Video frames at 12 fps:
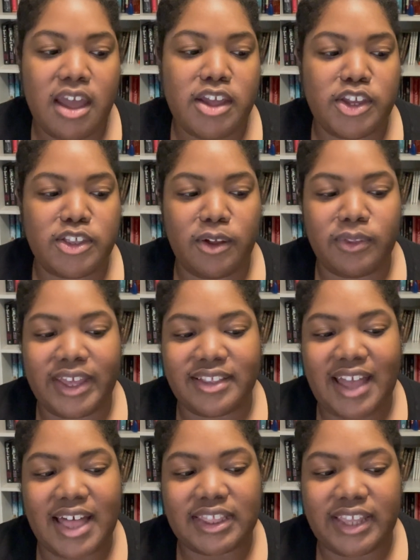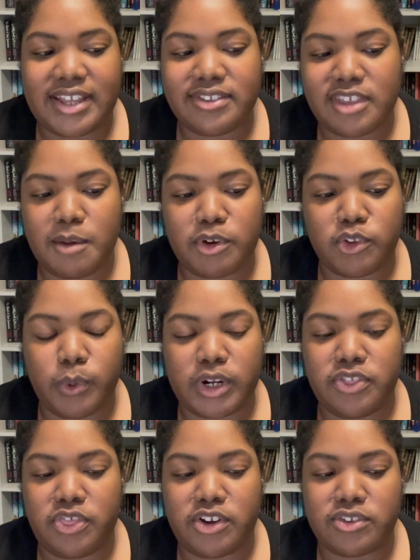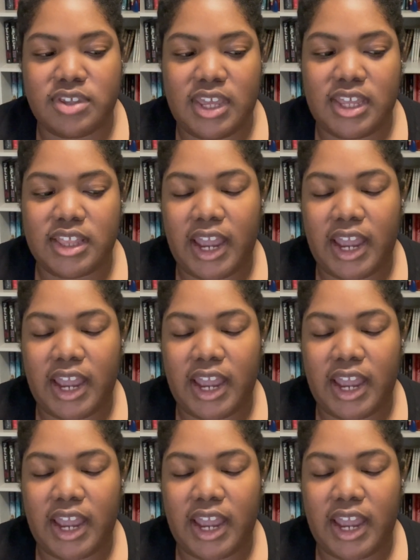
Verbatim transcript: you know, like that late summer 2013,